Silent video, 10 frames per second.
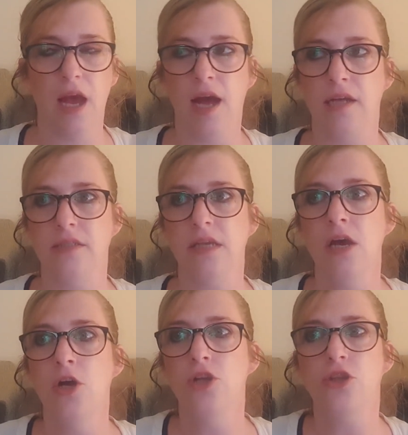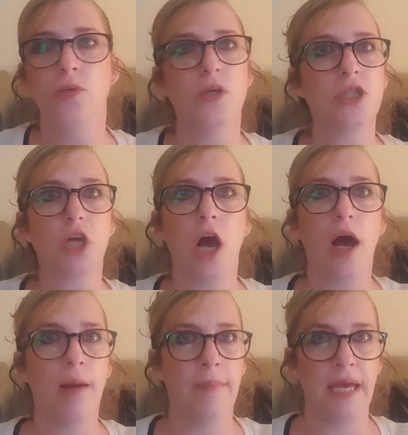And there was
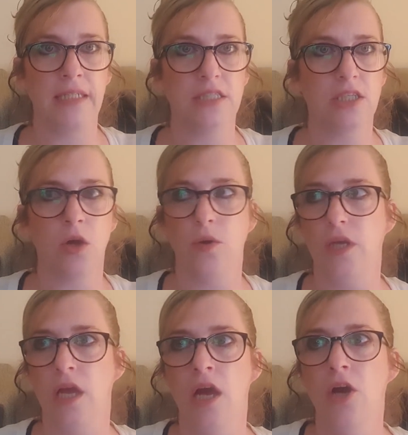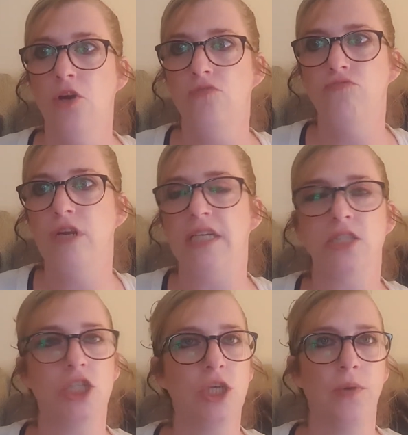comments like written
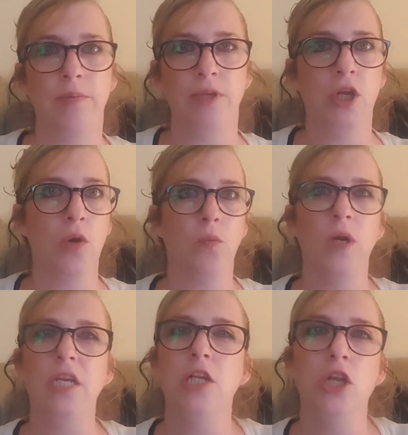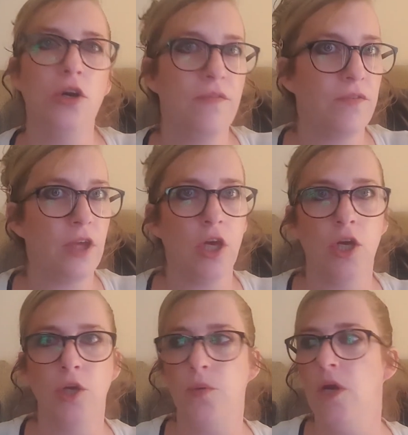to him, you know, we love
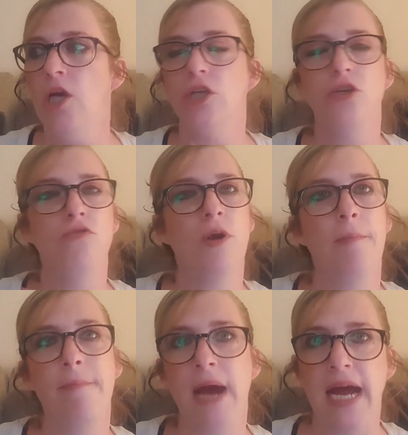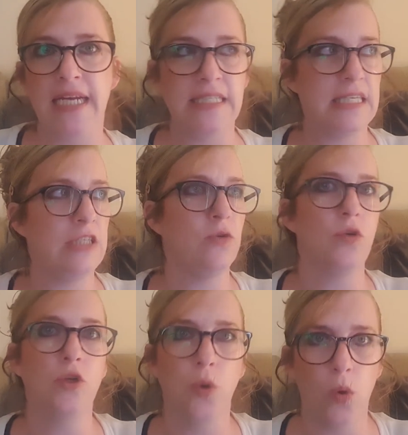you, you're amazing, you're
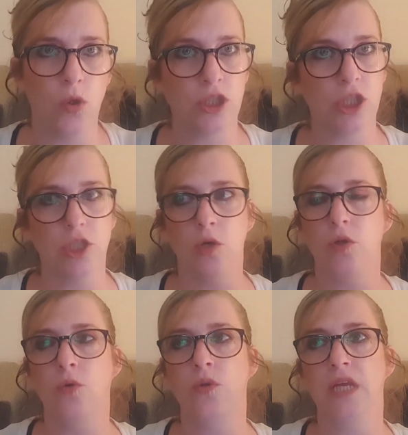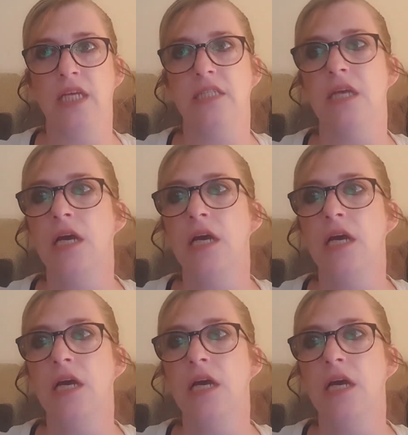gorgeous, like all these